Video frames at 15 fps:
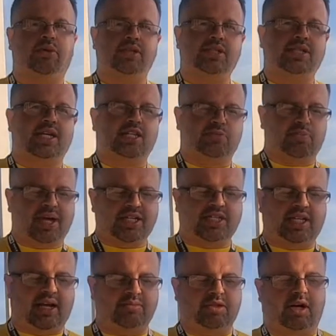set his best
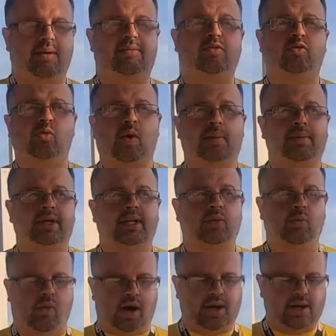lap time of
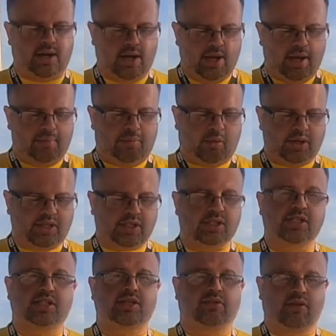
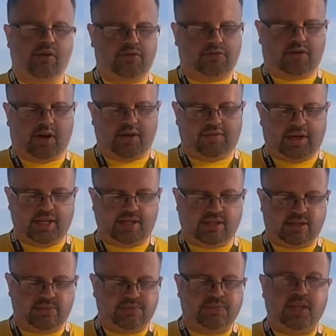
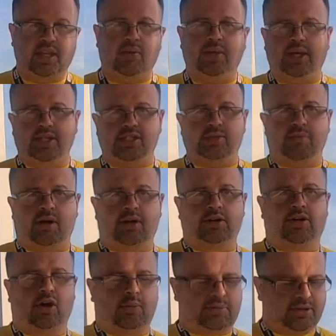1:01.058. Then we get to Marlon
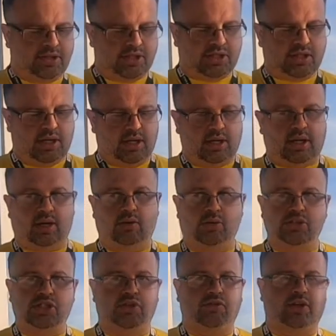Coppens,
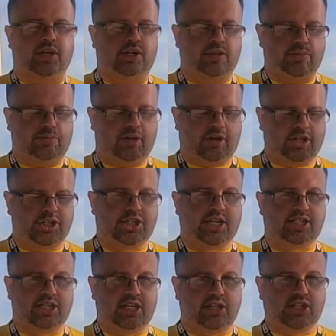also running on the Praga
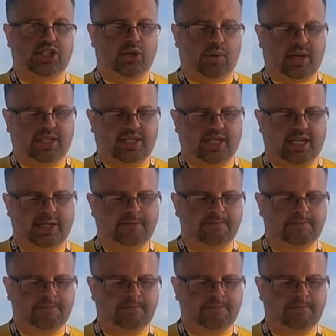chassis in the 218.